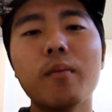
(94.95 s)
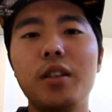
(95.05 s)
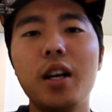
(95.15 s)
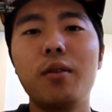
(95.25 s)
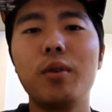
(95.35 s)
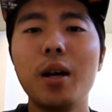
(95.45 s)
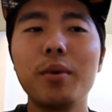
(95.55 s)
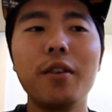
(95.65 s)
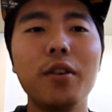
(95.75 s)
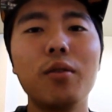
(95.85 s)
But yeah, what I'm
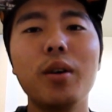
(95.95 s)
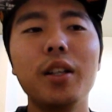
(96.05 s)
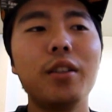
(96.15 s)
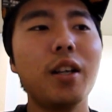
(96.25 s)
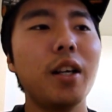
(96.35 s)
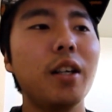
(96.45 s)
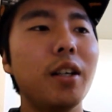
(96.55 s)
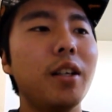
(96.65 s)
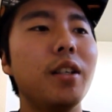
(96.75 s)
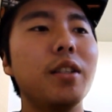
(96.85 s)
giving away today
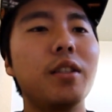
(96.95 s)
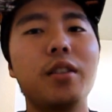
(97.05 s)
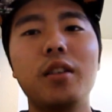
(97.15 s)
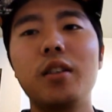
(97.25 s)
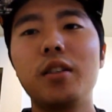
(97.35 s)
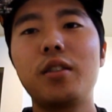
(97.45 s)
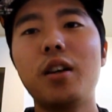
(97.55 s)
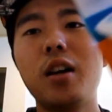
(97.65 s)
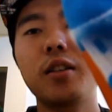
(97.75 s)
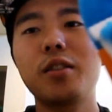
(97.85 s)
is
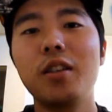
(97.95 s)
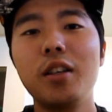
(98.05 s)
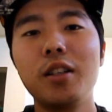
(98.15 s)
socks.